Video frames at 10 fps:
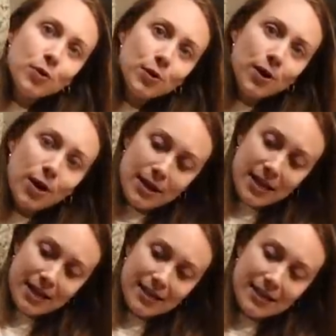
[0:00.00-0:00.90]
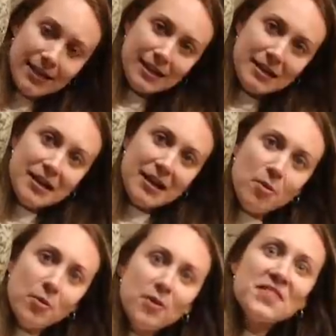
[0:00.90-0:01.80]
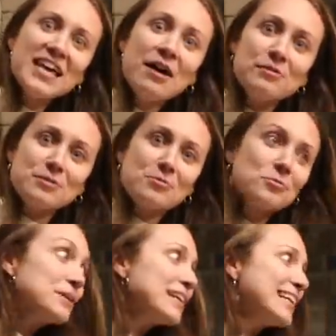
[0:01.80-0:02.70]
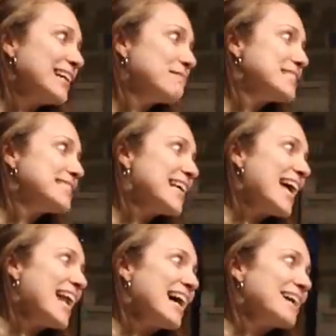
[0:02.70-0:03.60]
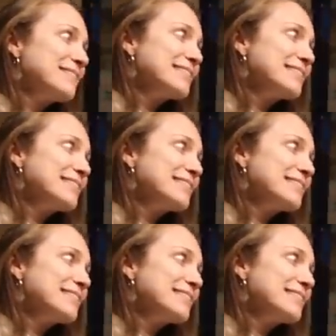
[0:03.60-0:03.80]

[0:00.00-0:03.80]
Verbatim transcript: pull on it. well, and then I was I'm really upset. I